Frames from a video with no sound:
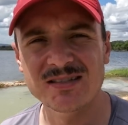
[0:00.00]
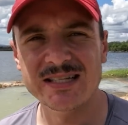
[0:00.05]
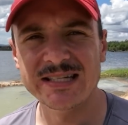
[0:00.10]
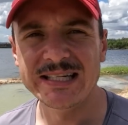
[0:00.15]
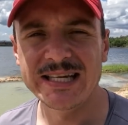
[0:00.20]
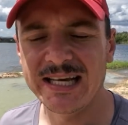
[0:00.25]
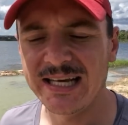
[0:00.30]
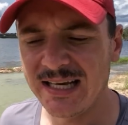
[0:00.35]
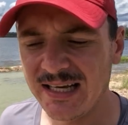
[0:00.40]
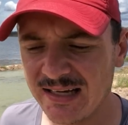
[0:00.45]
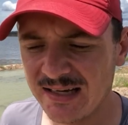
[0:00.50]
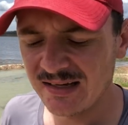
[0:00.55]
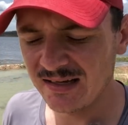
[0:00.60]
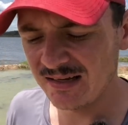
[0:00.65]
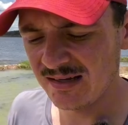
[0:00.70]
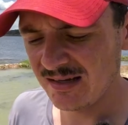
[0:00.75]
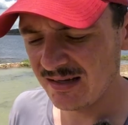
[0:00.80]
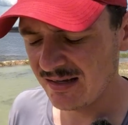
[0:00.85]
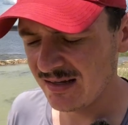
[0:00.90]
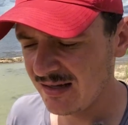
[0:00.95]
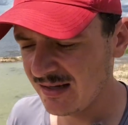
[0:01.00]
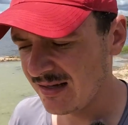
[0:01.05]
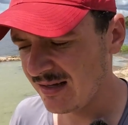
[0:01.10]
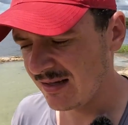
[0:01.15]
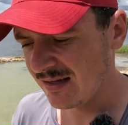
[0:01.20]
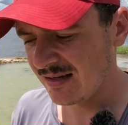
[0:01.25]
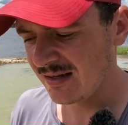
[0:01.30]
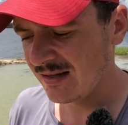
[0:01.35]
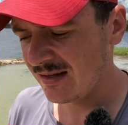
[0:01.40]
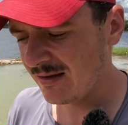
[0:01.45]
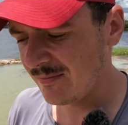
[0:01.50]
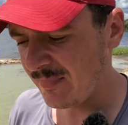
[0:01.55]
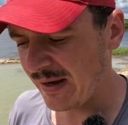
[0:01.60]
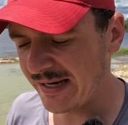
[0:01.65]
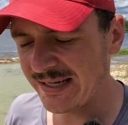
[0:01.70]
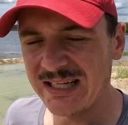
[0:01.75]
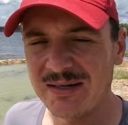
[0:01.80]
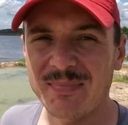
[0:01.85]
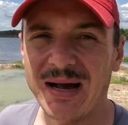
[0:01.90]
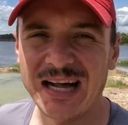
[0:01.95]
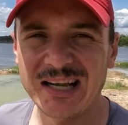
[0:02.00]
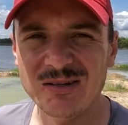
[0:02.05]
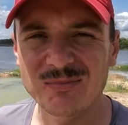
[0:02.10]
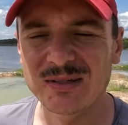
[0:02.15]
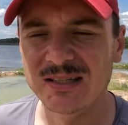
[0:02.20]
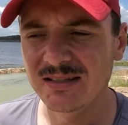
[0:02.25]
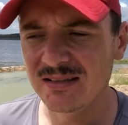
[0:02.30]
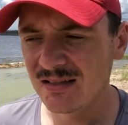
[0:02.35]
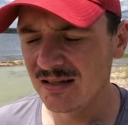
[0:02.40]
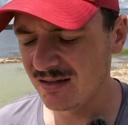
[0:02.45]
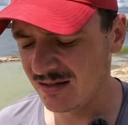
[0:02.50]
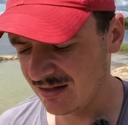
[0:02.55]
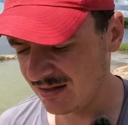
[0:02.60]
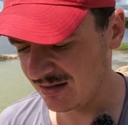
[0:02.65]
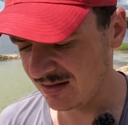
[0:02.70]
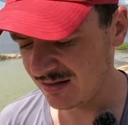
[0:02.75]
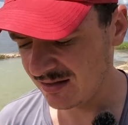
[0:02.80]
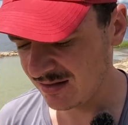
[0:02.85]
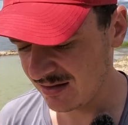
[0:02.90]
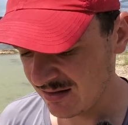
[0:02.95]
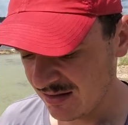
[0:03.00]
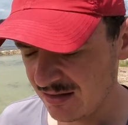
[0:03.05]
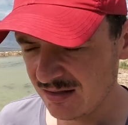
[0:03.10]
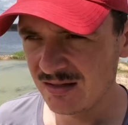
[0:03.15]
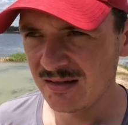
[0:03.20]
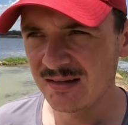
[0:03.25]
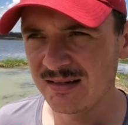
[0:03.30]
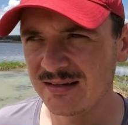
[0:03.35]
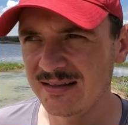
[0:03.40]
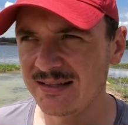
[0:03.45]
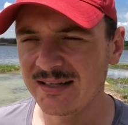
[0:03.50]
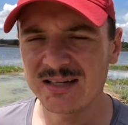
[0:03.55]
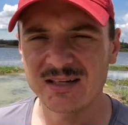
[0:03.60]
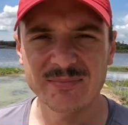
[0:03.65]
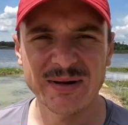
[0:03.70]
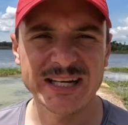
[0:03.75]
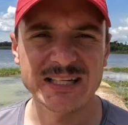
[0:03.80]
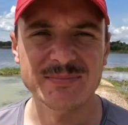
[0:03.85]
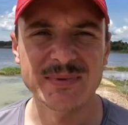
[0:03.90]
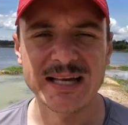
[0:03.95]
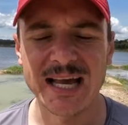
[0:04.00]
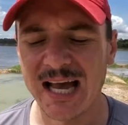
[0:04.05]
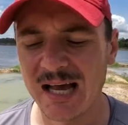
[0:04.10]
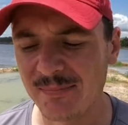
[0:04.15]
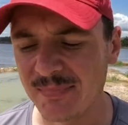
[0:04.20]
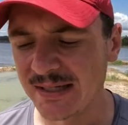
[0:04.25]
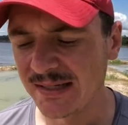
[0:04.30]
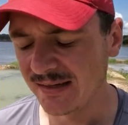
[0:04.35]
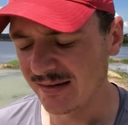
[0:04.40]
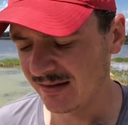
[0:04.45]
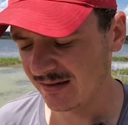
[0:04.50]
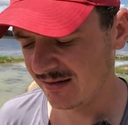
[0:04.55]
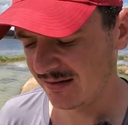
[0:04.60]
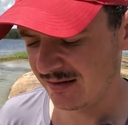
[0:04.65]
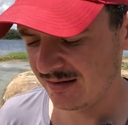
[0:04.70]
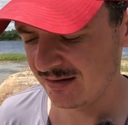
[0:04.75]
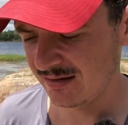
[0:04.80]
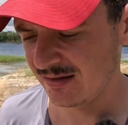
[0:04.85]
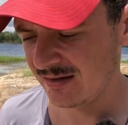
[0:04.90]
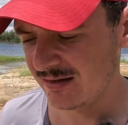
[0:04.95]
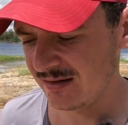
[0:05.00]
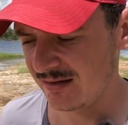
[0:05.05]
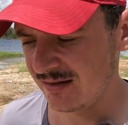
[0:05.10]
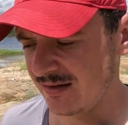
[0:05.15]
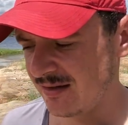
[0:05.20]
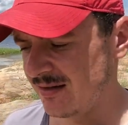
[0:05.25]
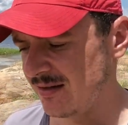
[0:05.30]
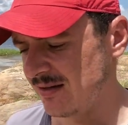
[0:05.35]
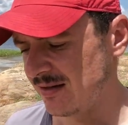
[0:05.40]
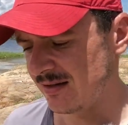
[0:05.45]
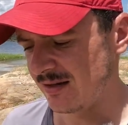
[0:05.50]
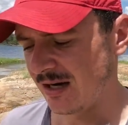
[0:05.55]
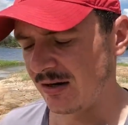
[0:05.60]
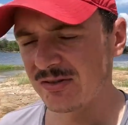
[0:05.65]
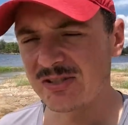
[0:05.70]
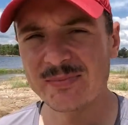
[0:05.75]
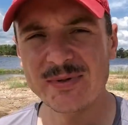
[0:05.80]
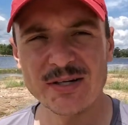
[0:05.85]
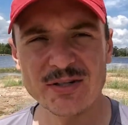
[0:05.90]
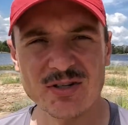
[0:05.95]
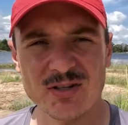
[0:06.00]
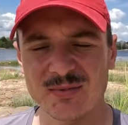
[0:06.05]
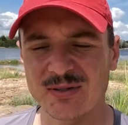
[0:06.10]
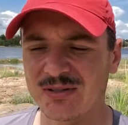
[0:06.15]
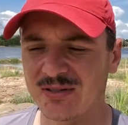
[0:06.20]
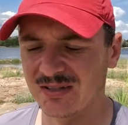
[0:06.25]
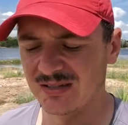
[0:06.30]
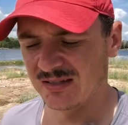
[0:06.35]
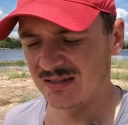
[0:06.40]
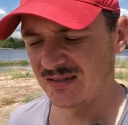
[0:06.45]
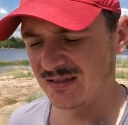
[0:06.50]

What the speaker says: a year back in Melbourne didn't make me happy. I was miserable.